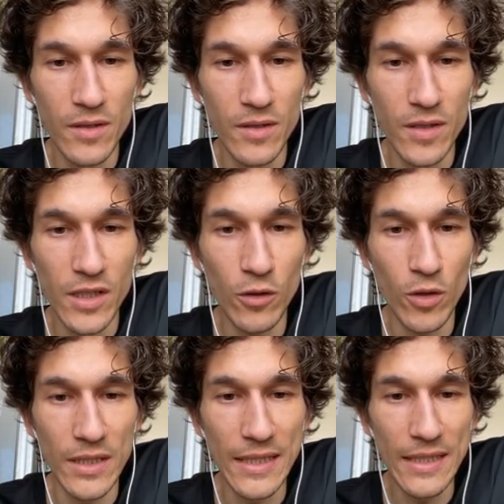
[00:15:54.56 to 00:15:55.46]
So,
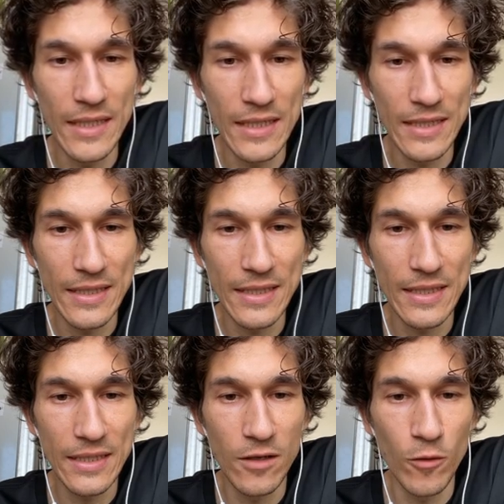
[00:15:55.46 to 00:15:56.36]
I think
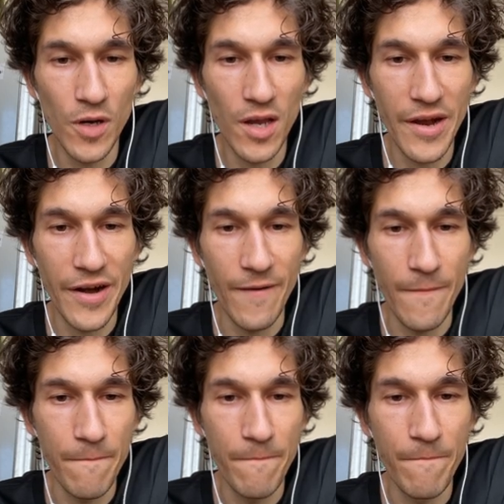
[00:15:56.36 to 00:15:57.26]
let's go here.
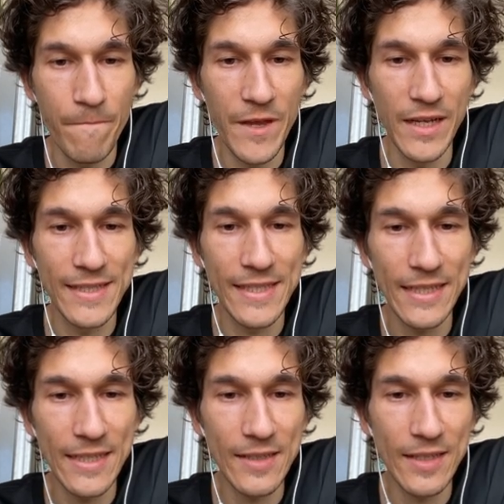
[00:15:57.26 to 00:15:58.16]
Yeah,
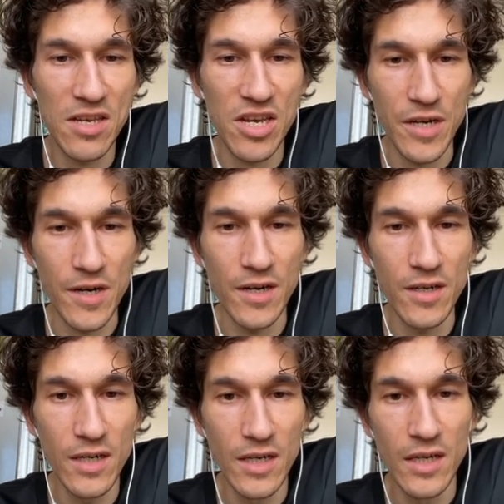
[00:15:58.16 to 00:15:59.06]
settle here.
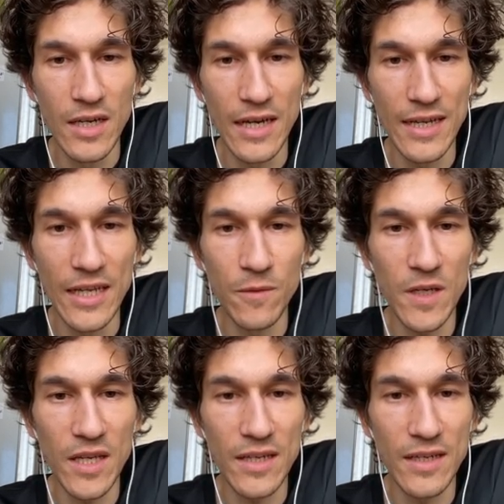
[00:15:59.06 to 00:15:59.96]
And then we
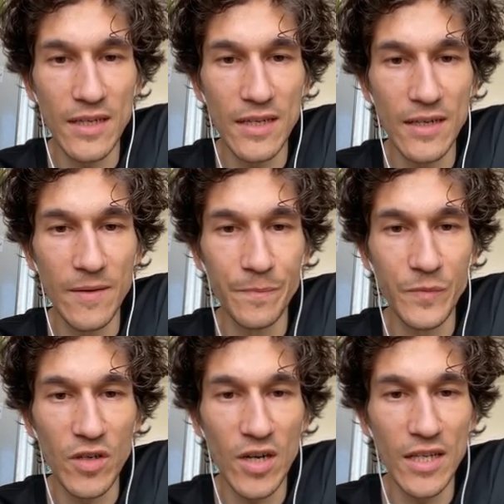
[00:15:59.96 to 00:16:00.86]
can um, try